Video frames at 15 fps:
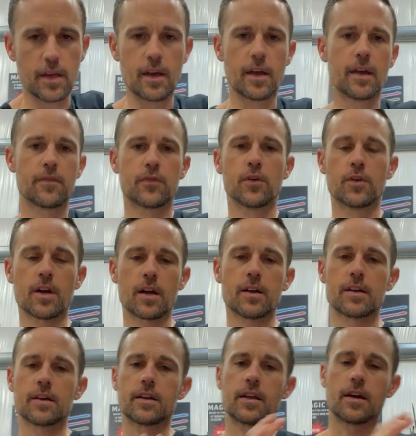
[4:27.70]
If you're not
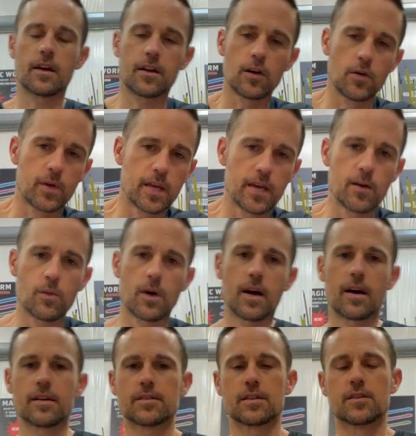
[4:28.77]
gonna go
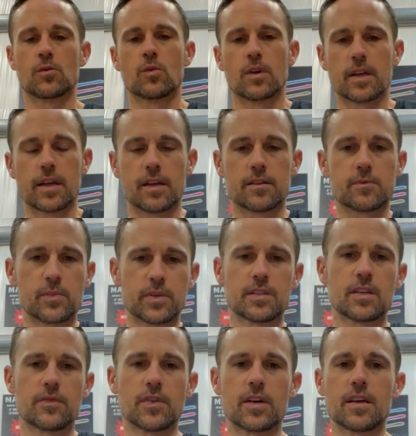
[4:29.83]
kit-wise and you wanna get
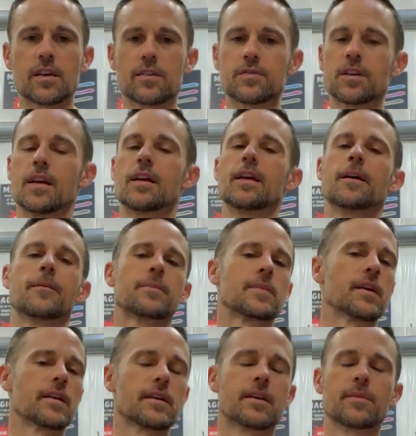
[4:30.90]
specific gifts,
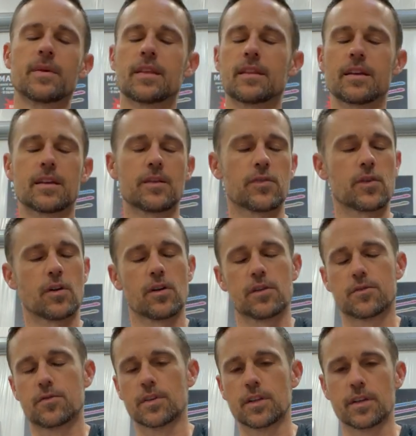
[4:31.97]
man, the gift
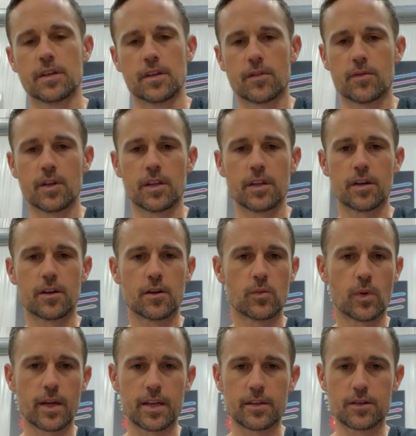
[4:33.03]
card's really, really a good
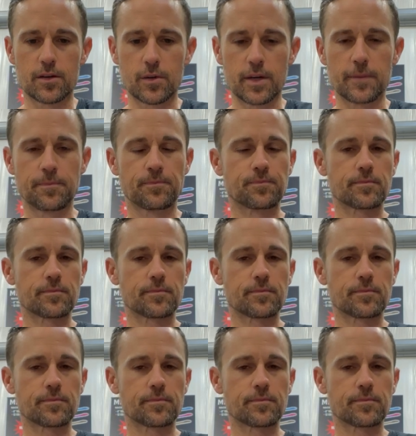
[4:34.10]
way to do it.